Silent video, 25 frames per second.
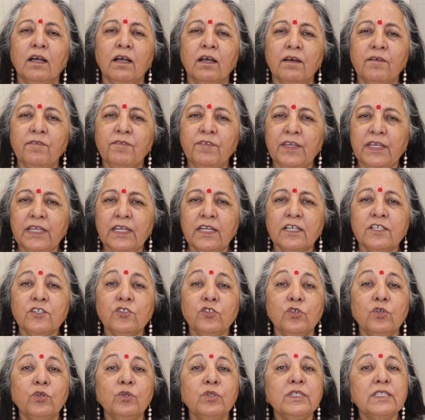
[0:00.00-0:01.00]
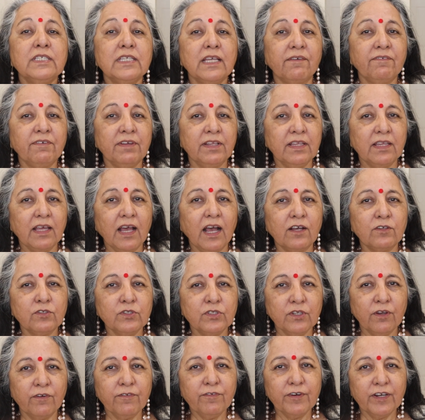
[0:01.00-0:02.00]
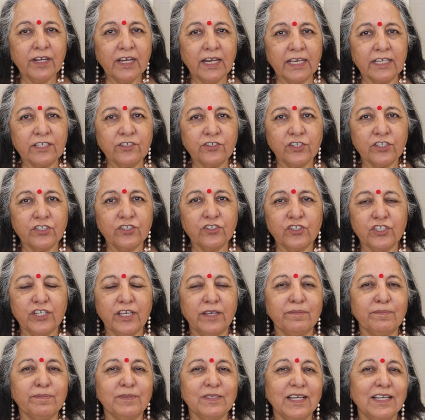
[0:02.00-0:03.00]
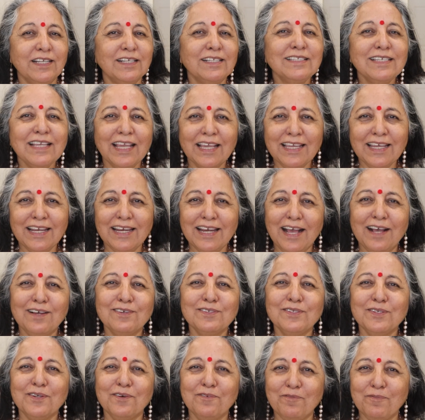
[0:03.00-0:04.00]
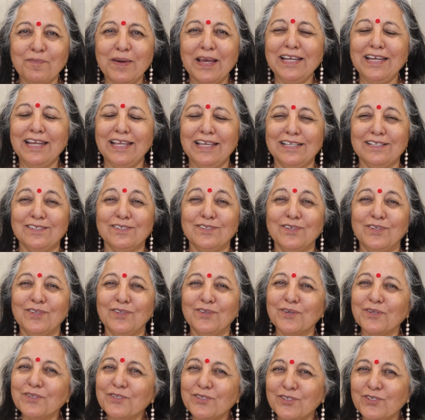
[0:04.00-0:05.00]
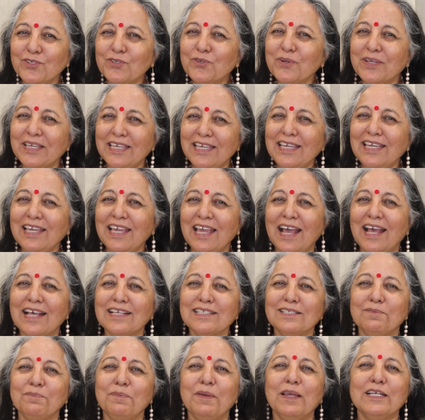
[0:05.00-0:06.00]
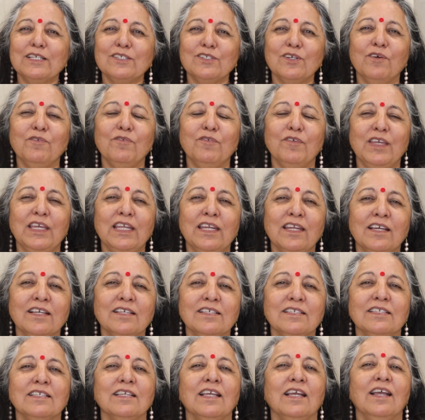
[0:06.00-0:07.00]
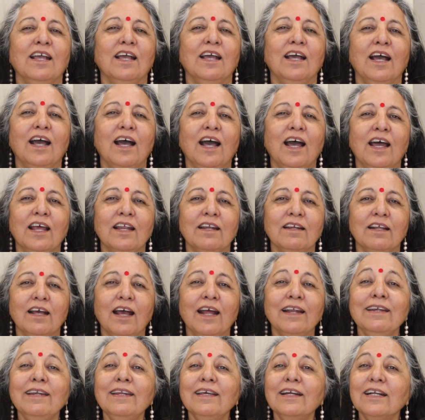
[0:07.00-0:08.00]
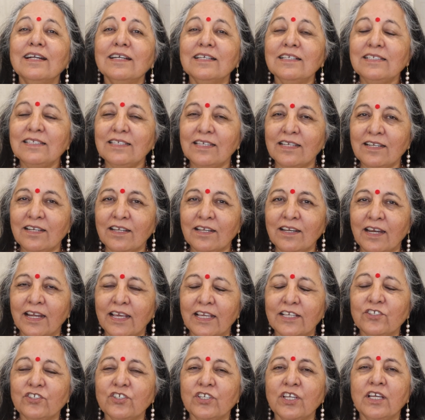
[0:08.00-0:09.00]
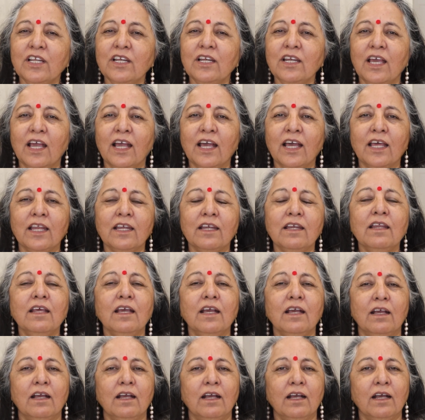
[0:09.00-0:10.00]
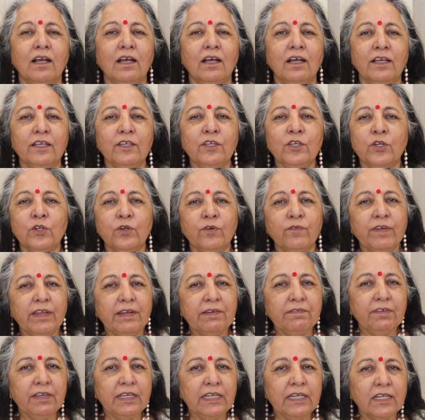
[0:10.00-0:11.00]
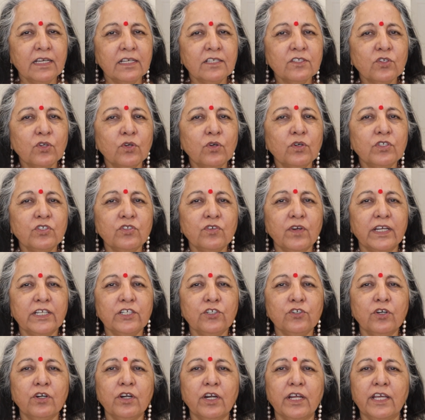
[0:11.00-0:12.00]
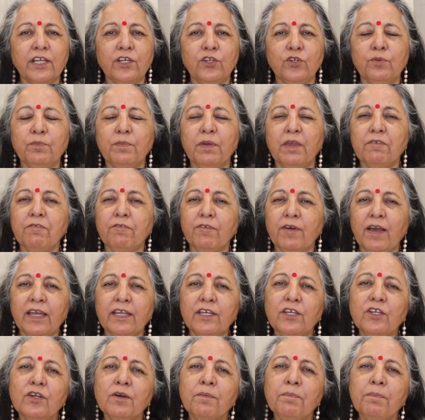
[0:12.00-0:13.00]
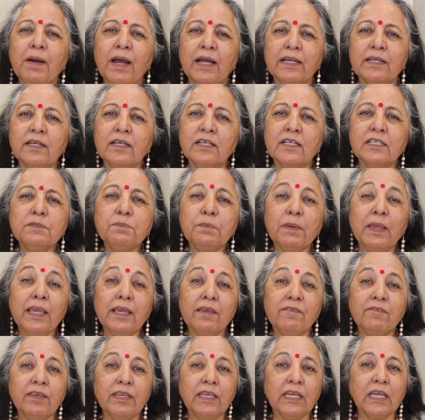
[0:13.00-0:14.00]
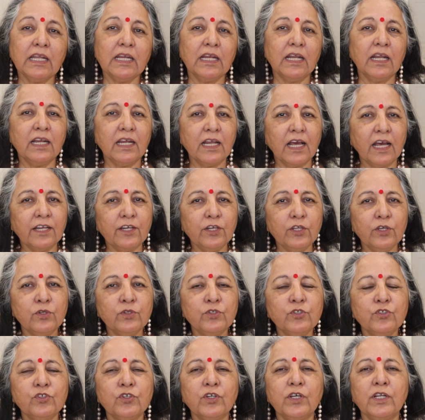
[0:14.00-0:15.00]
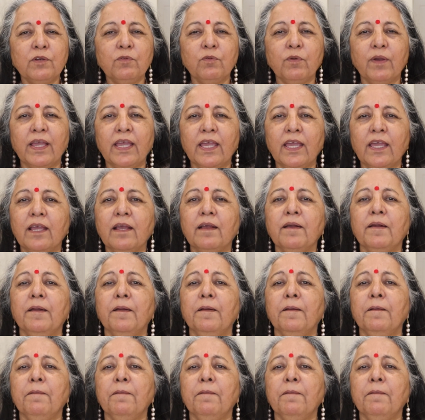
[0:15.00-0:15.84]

uh, Venus rules seventh house of relationships and second house of money. So those two key aspects of Venus are under consideration. And, uh, you know, when Venus goes retrograde, you may find your partners behaving in an unusual way.